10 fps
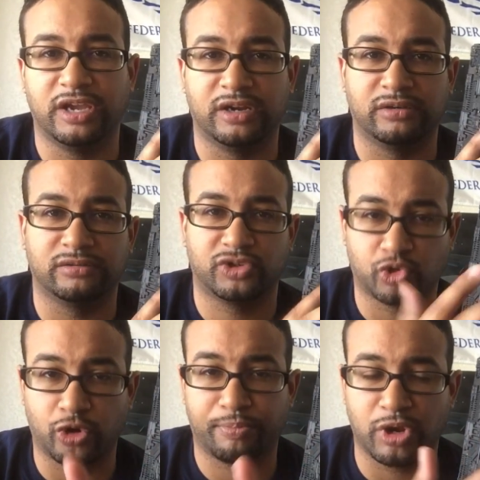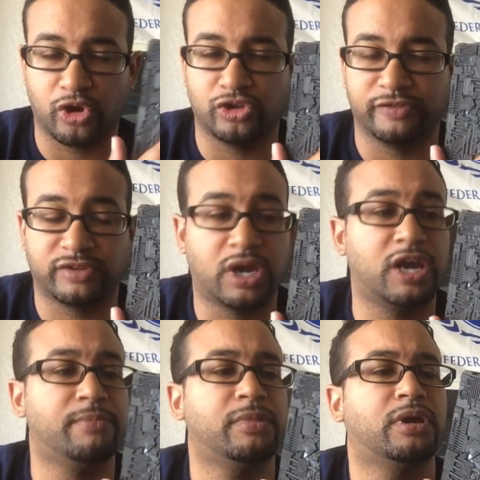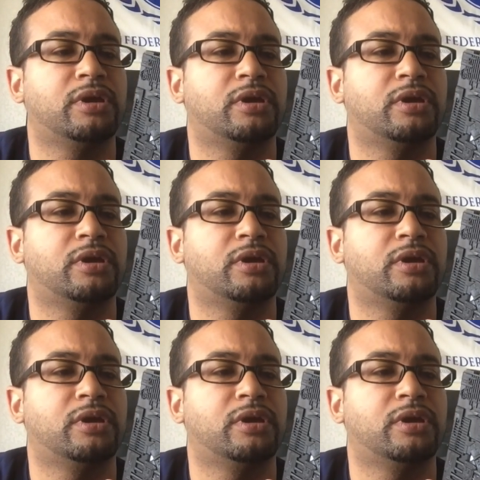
in short periods of time,